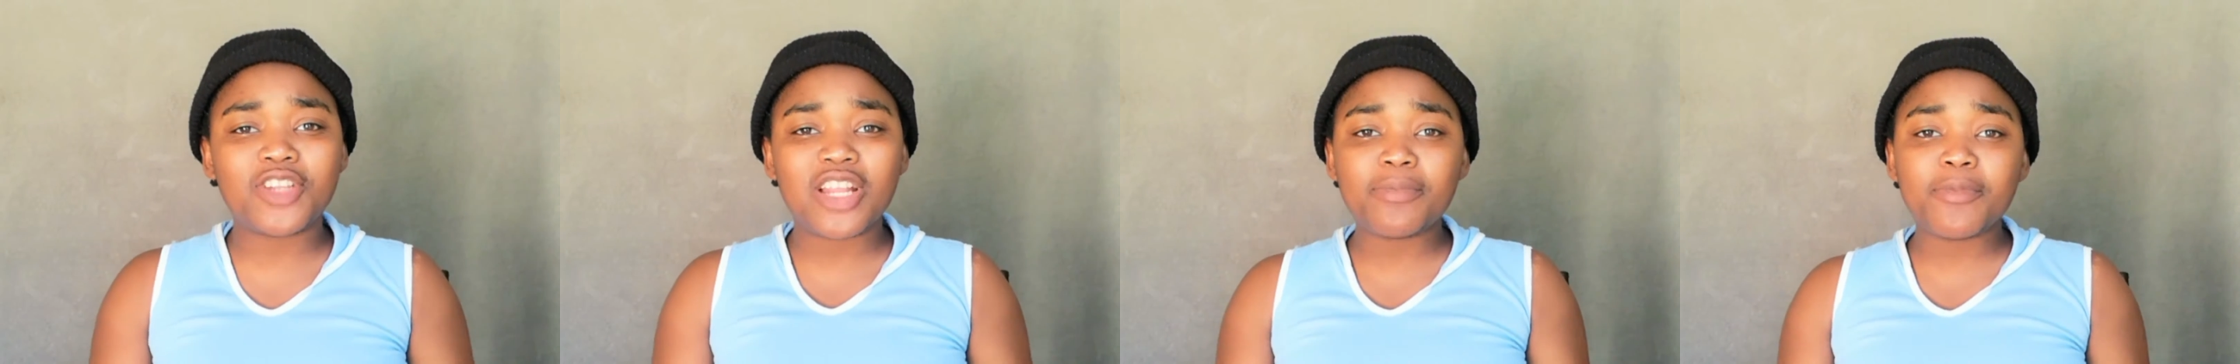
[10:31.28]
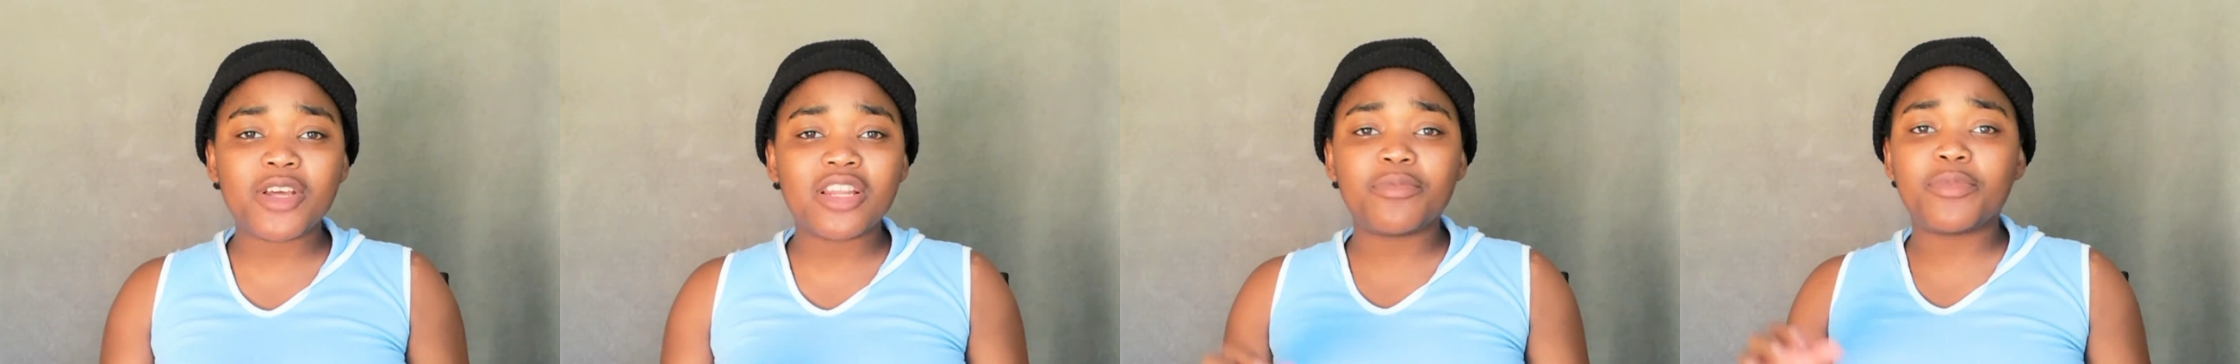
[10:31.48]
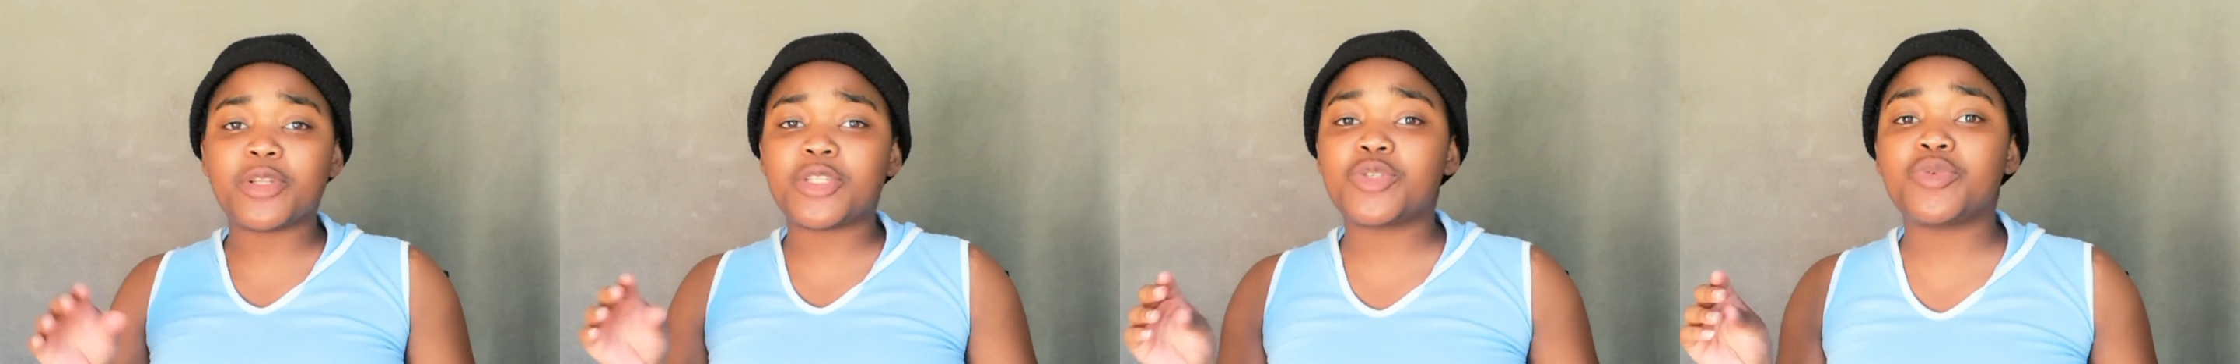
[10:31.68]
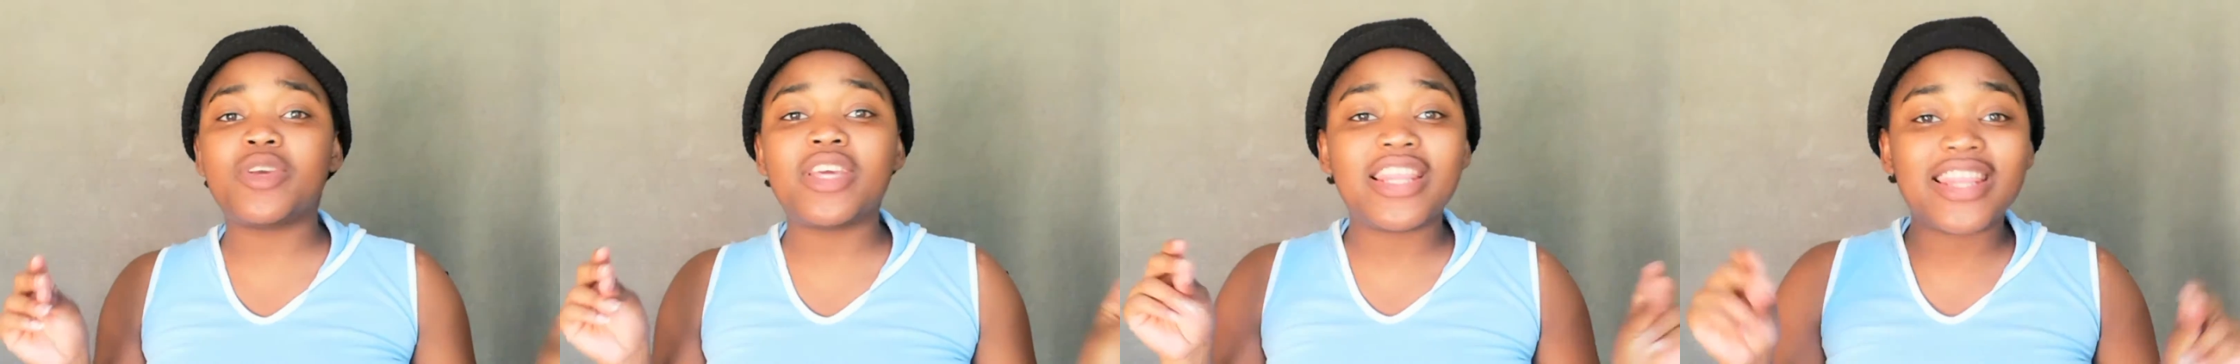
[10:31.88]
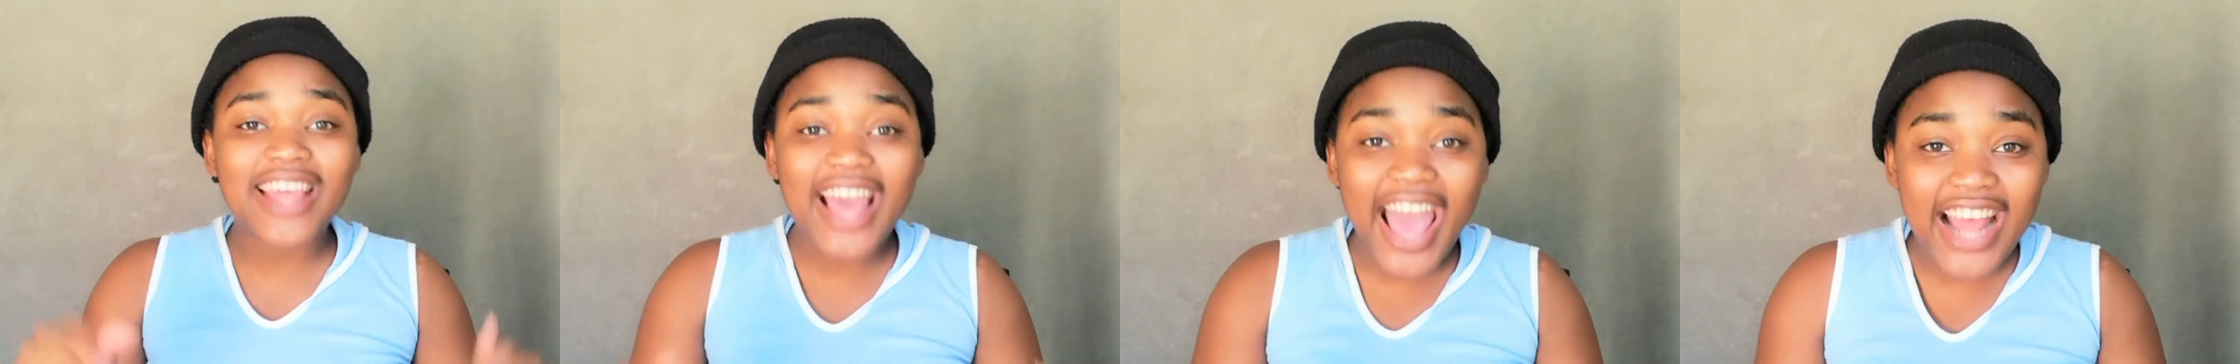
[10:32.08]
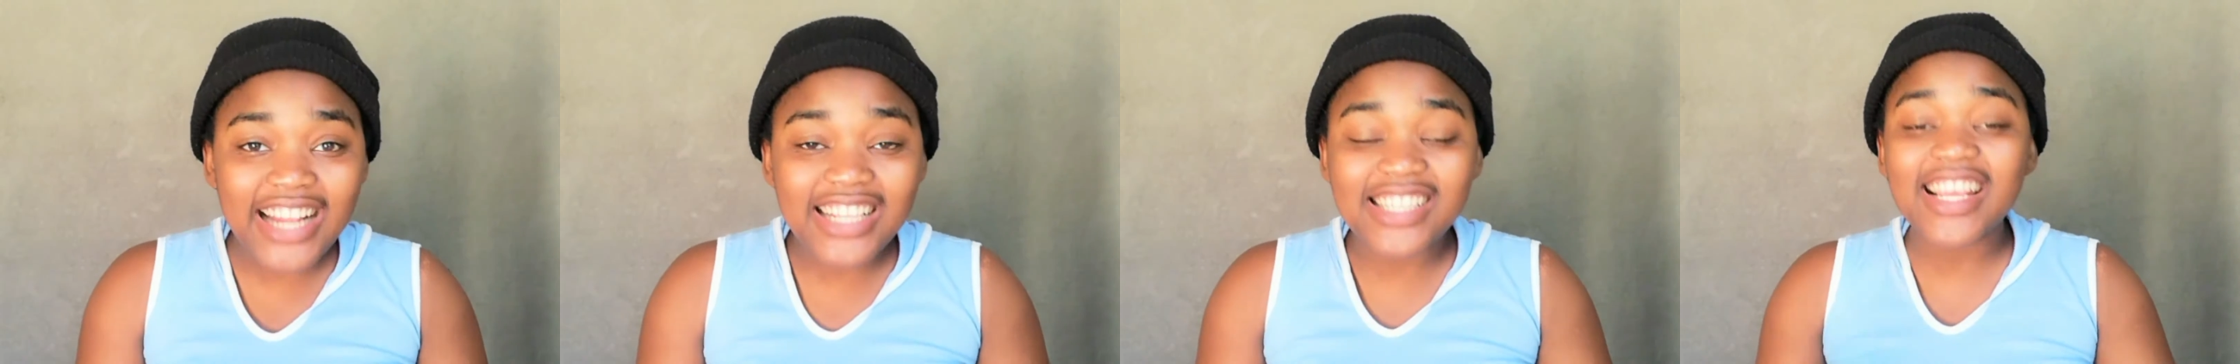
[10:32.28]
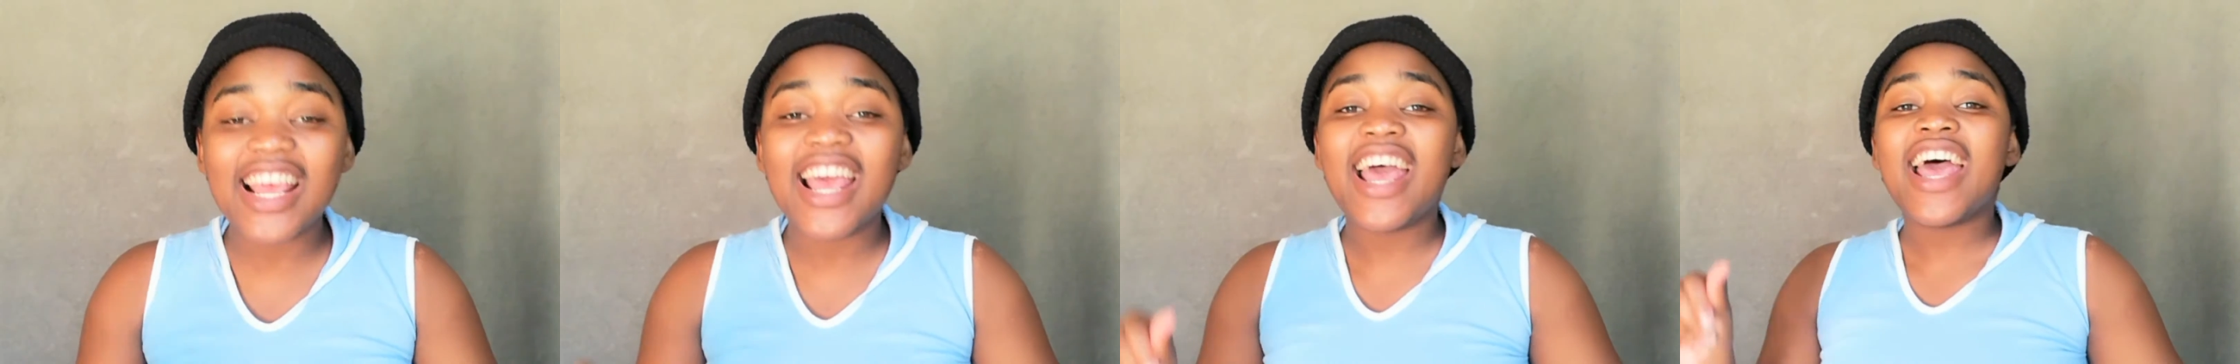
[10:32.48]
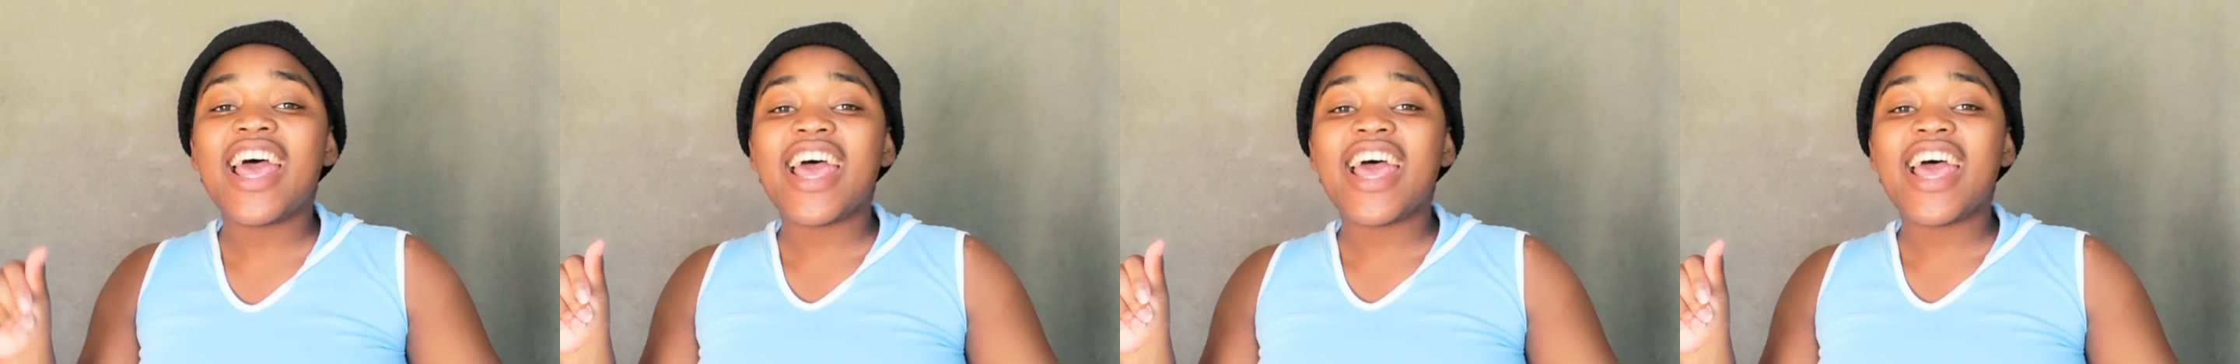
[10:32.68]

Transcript: I'm going to be doing that,